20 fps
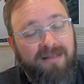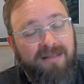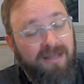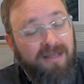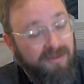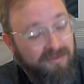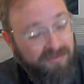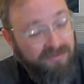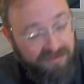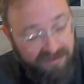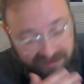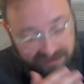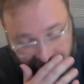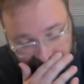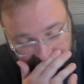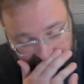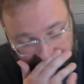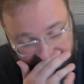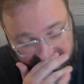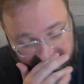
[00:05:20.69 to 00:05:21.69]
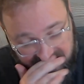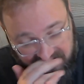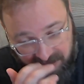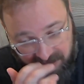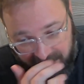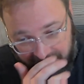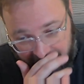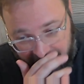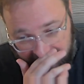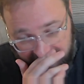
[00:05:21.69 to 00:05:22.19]
What, uh, that's a good
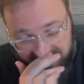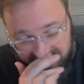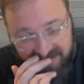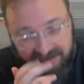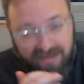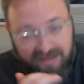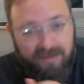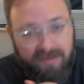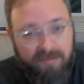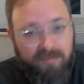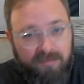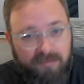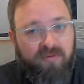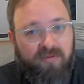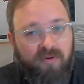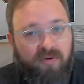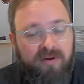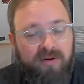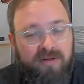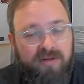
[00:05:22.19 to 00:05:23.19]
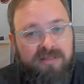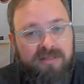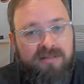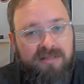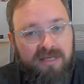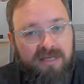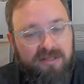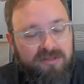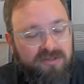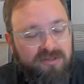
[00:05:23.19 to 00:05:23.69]
story. I, before I
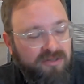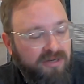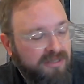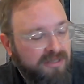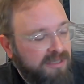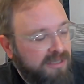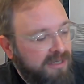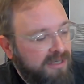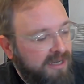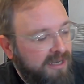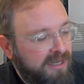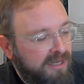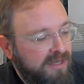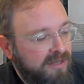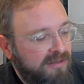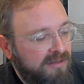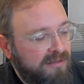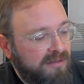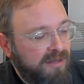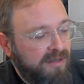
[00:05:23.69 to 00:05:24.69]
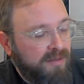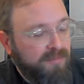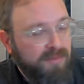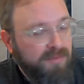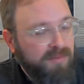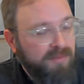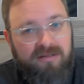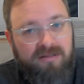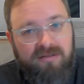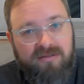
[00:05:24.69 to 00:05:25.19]
deconstruct it, I, I mean,
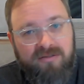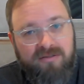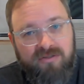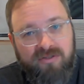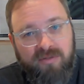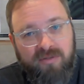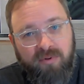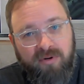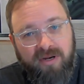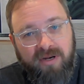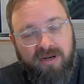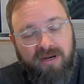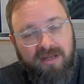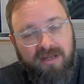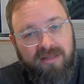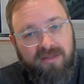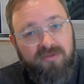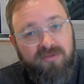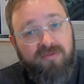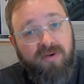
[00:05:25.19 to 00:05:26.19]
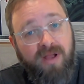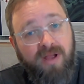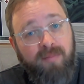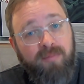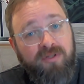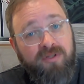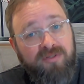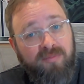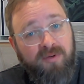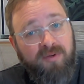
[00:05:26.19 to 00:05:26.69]
I should point out that those
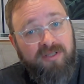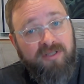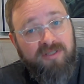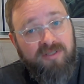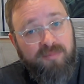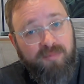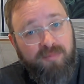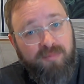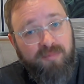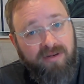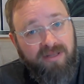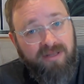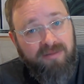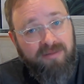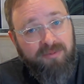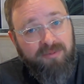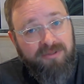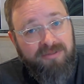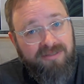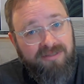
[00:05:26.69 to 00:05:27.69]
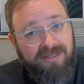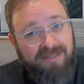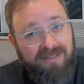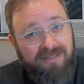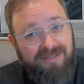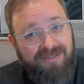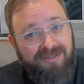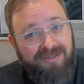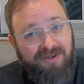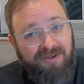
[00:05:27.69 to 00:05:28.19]
rabbits are my spirit animal, like
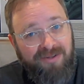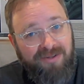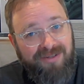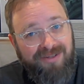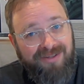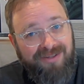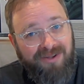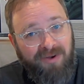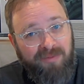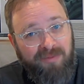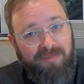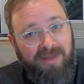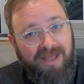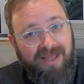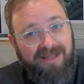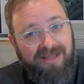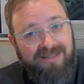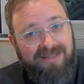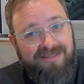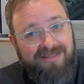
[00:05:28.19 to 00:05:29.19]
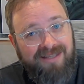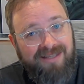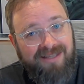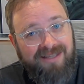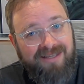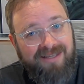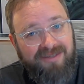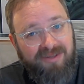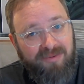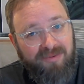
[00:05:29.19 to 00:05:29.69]
go, going back
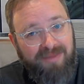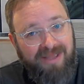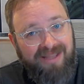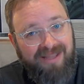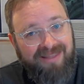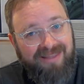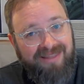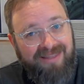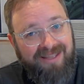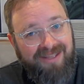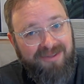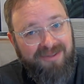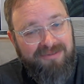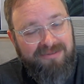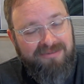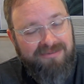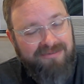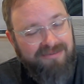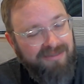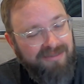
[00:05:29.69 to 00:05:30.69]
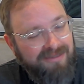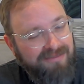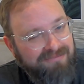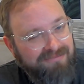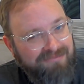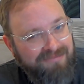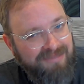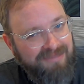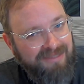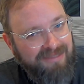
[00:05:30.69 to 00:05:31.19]
inside, going back in the house. Like,
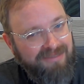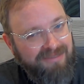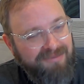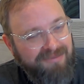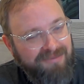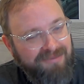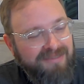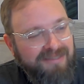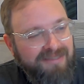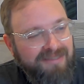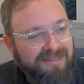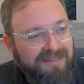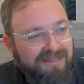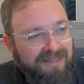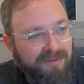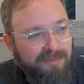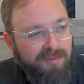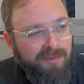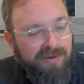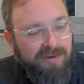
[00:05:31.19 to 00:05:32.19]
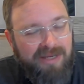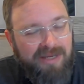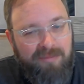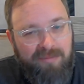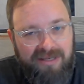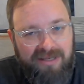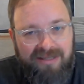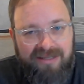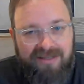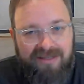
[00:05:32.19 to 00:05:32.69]
yeah. I remember yeah. a
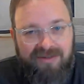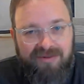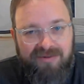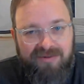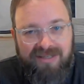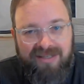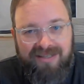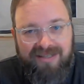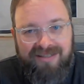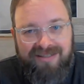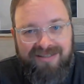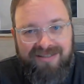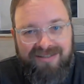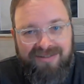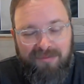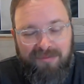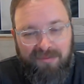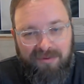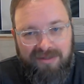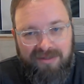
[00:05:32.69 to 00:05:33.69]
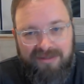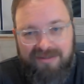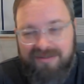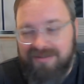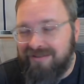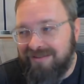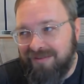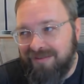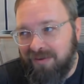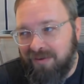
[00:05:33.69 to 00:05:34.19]
comedian who said
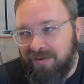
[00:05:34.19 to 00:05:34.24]
once,